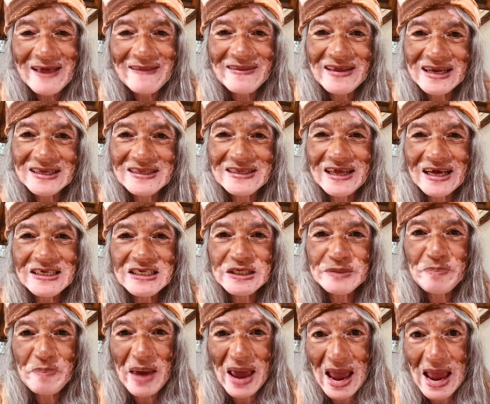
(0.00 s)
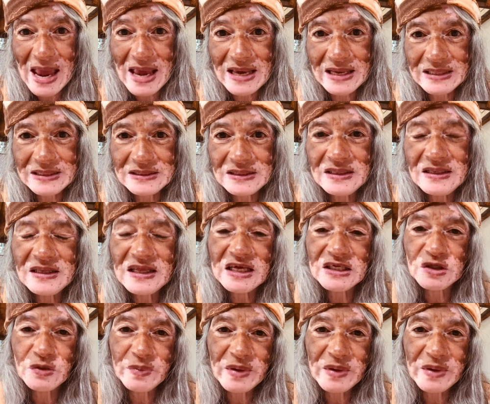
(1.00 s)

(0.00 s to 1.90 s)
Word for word: that that pain that